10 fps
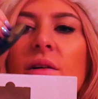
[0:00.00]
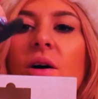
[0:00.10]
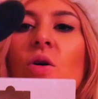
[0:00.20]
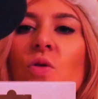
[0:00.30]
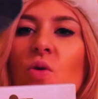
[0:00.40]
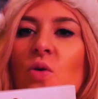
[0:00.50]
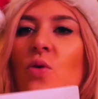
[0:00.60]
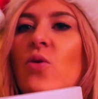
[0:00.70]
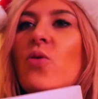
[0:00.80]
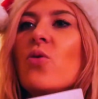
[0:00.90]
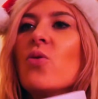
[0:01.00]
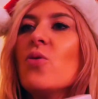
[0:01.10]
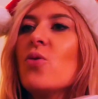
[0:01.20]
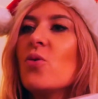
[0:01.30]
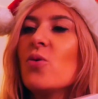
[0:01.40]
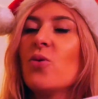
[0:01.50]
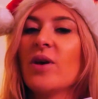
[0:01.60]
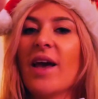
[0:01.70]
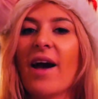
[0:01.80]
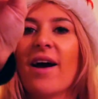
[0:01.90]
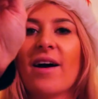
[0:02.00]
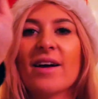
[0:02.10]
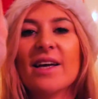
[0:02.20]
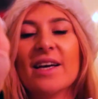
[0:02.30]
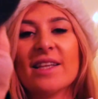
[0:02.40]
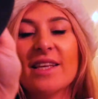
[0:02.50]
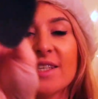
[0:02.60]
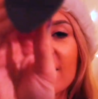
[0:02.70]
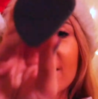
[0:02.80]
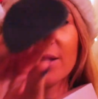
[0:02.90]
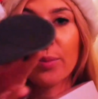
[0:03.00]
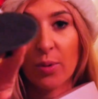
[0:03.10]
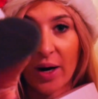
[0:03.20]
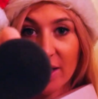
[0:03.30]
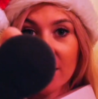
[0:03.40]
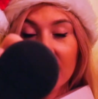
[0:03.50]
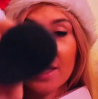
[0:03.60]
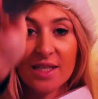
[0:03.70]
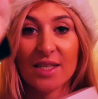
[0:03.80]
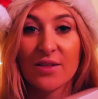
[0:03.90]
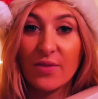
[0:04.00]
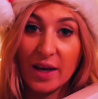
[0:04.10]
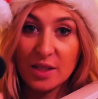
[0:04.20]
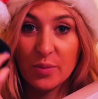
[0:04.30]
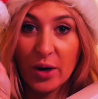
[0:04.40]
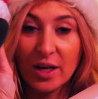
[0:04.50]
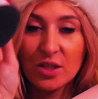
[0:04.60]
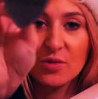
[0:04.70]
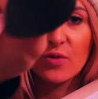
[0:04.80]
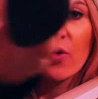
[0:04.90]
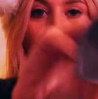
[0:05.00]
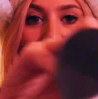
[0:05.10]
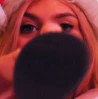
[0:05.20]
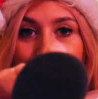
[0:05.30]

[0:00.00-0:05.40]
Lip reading: Oh yeah, this is the brush. This is face brush for